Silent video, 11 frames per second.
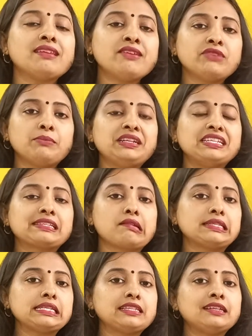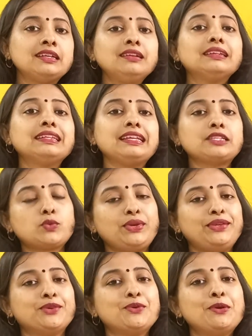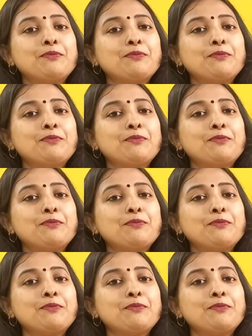there we'll be discussing in the next video.